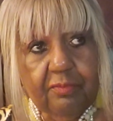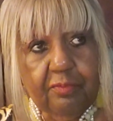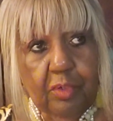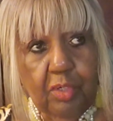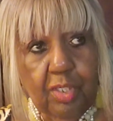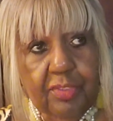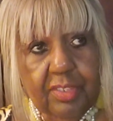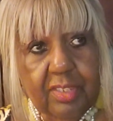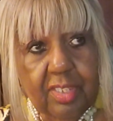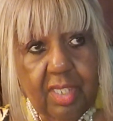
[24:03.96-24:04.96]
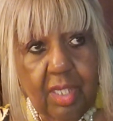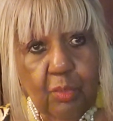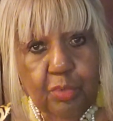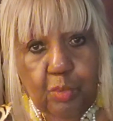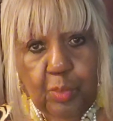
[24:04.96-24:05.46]
for
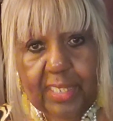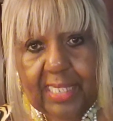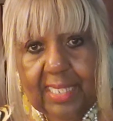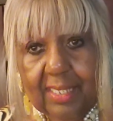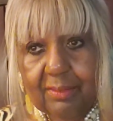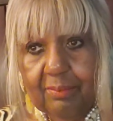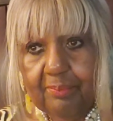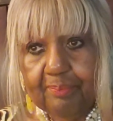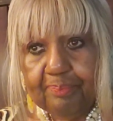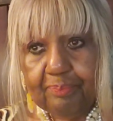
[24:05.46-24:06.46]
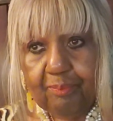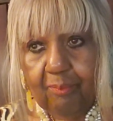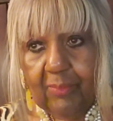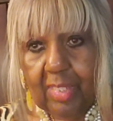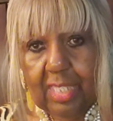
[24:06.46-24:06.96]
the weekend.
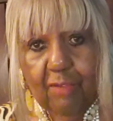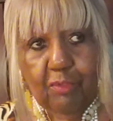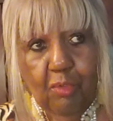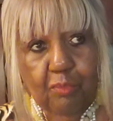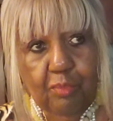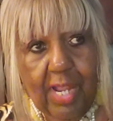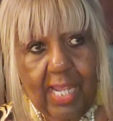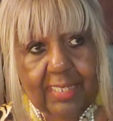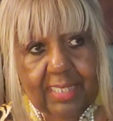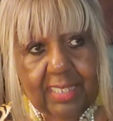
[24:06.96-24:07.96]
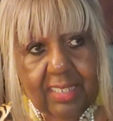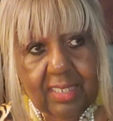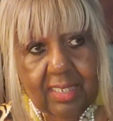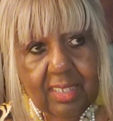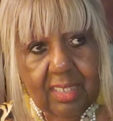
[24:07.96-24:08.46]
Left on Friday.
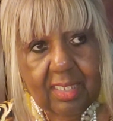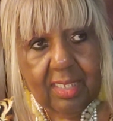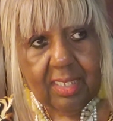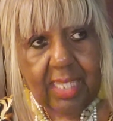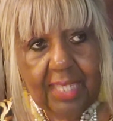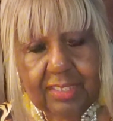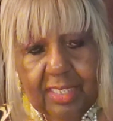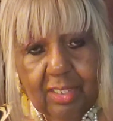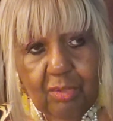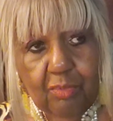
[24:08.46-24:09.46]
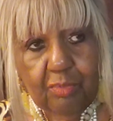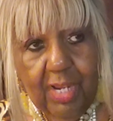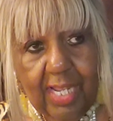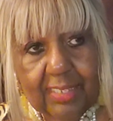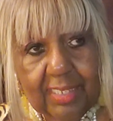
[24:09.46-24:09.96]
Got there on
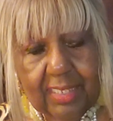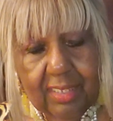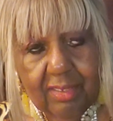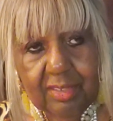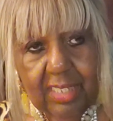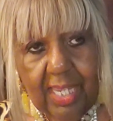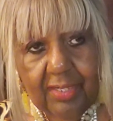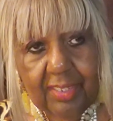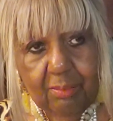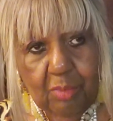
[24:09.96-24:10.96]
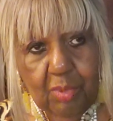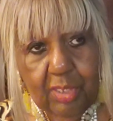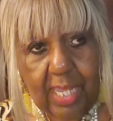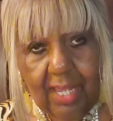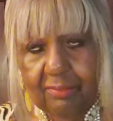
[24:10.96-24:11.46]
Friday or Saturday
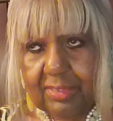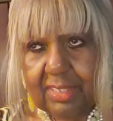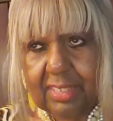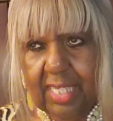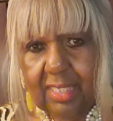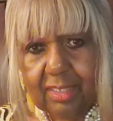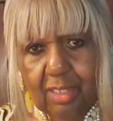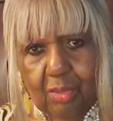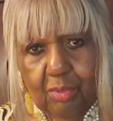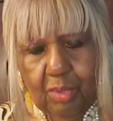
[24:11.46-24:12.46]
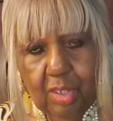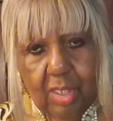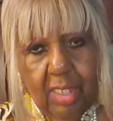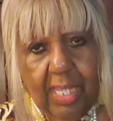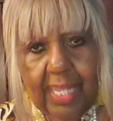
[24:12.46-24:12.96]
morning, however the days go.
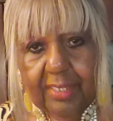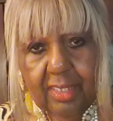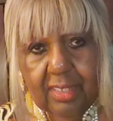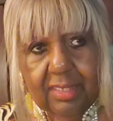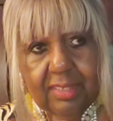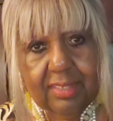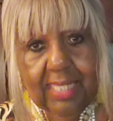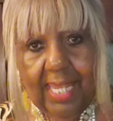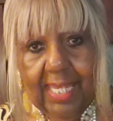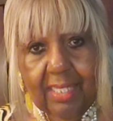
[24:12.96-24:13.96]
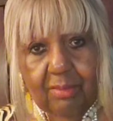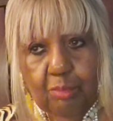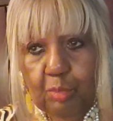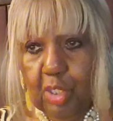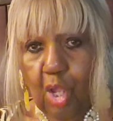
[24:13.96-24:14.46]
Had a good day,
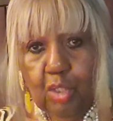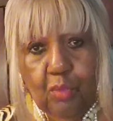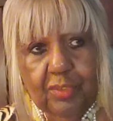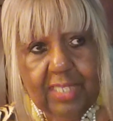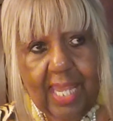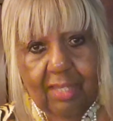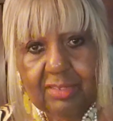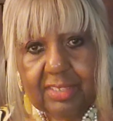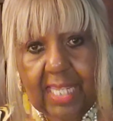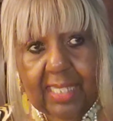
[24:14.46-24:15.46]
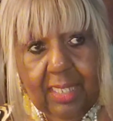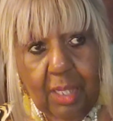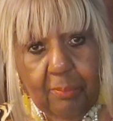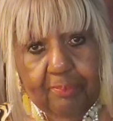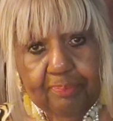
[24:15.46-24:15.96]
went all over town, stayed
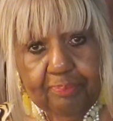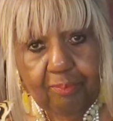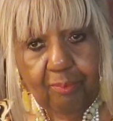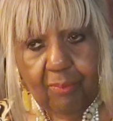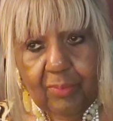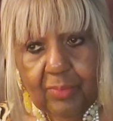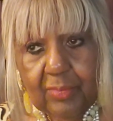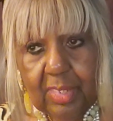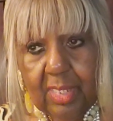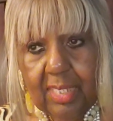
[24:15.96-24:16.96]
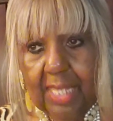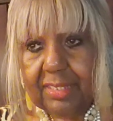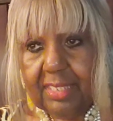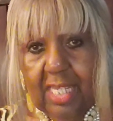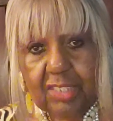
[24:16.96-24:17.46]
up, got
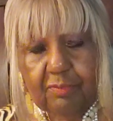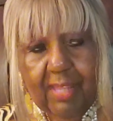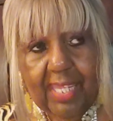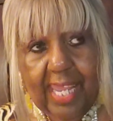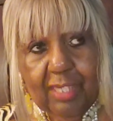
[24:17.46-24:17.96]
the next flight